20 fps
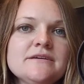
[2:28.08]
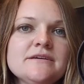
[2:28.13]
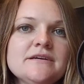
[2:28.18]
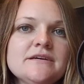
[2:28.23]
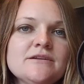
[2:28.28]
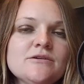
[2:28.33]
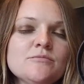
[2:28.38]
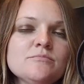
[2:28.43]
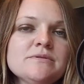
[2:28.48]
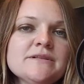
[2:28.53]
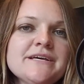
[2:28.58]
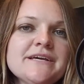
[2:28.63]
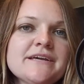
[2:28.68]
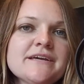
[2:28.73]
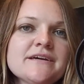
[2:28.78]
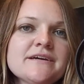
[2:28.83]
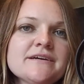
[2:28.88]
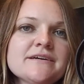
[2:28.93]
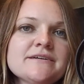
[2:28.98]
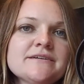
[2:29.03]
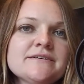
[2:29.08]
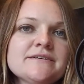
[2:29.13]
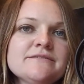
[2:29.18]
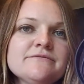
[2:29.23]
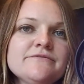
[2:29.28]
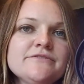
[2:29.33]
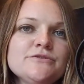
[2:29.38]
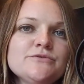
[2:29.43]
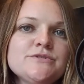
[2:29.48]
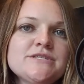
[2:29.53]
it'll blink.
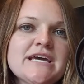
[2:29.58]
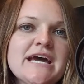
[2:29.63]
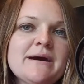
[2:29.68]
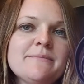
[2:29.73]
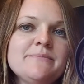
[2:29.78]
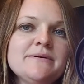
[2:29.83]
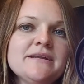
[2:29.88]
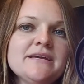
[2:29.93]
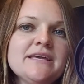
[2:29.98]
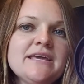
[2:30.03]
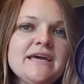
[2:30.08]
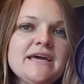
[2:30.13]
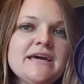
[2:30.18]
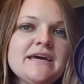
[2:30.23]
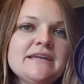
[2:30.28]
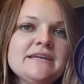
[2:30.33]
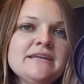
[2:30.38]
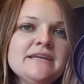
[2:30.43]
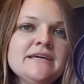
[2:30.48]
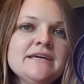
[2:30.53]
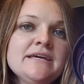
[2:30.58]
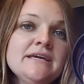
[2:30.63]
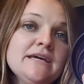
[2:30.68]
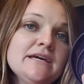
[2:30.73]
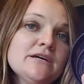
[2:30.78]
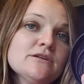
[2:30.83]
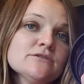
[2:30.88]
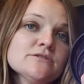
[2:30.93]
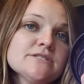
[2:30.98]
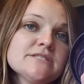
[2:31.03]
If you tap it again,
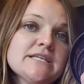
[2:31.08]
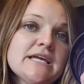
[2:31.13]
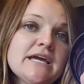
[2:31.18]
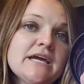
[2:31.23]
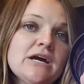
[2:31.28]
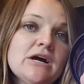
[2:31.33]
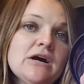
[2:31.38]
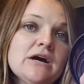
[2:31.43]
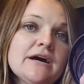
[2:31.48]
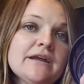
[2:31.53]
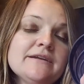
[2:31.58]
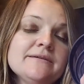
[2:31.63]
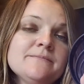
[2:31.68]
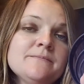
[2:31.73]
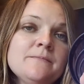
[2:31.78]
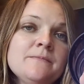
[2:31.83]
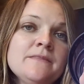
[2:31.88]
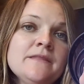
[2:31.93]
it'll stay on.